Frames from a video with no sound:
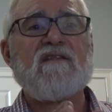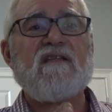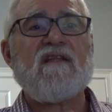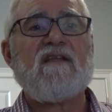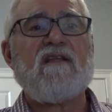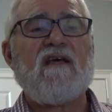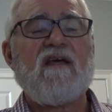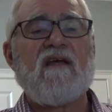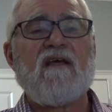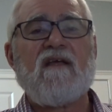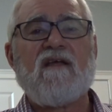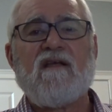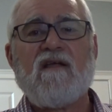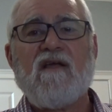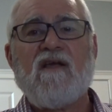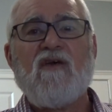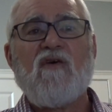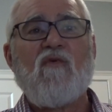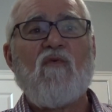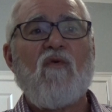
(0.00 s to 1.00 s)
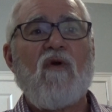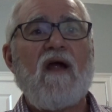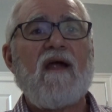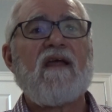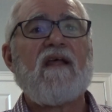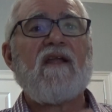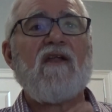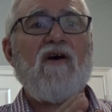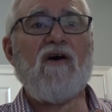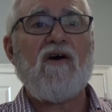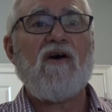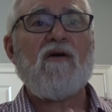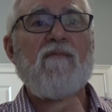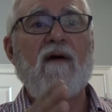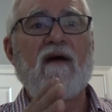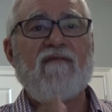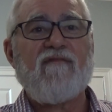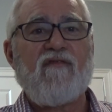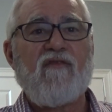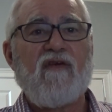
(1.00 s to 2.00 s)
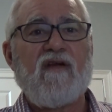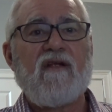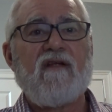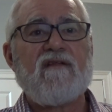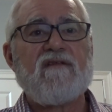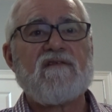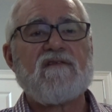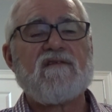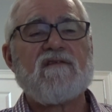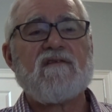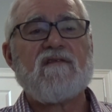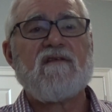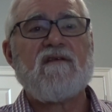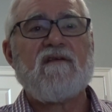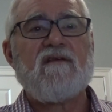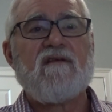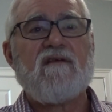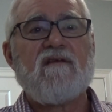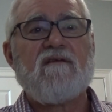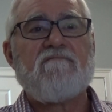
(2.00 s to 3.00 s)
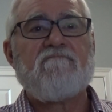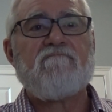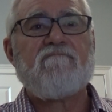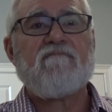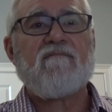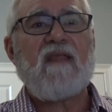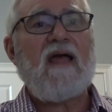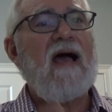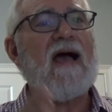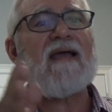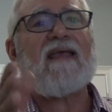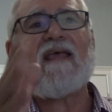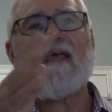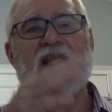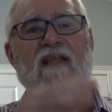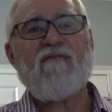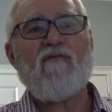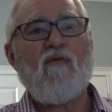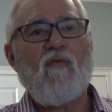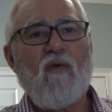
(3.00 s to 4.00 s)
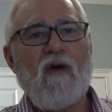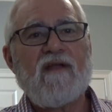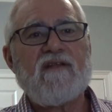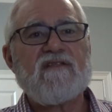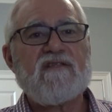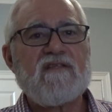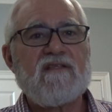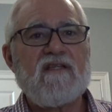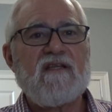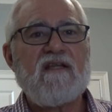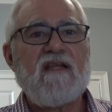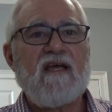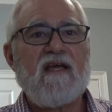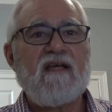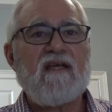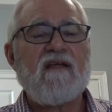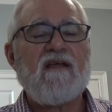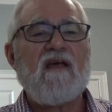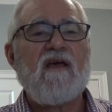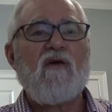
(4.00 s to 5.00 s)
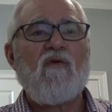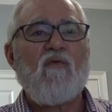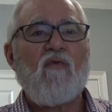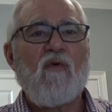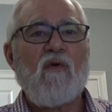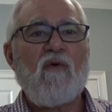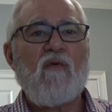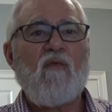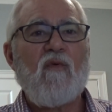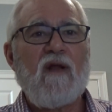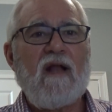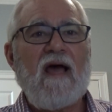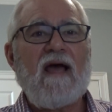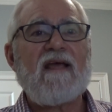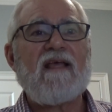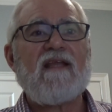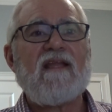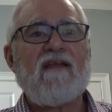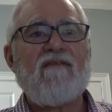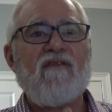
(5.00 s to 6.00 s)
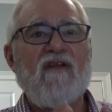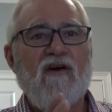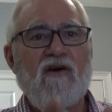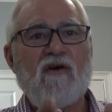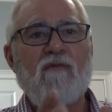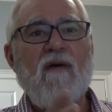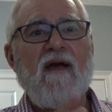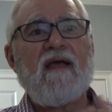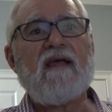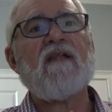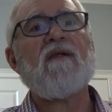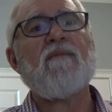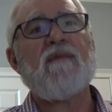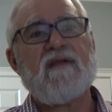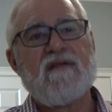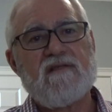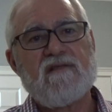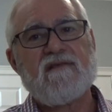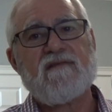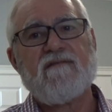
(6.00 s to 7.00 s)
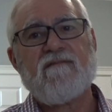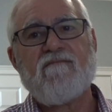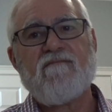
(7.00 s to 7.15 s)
the day where I can hug my friends. I can't even wait to the day when I can even hug my enemies.